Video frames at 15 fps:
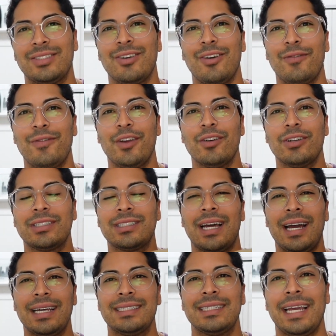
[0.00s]
So if you're a
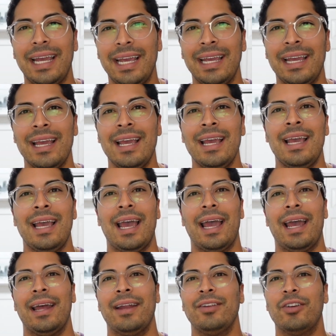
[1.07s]
size 8
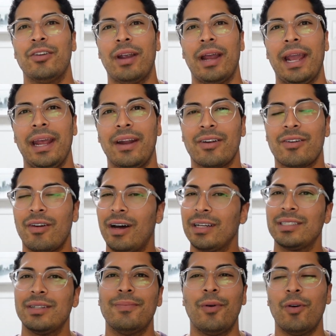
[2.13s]
and you're 8
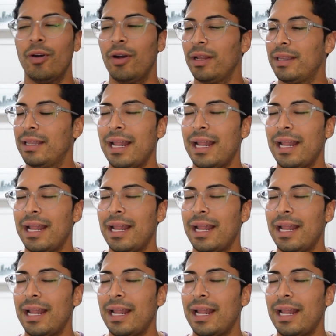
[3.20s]
across the board,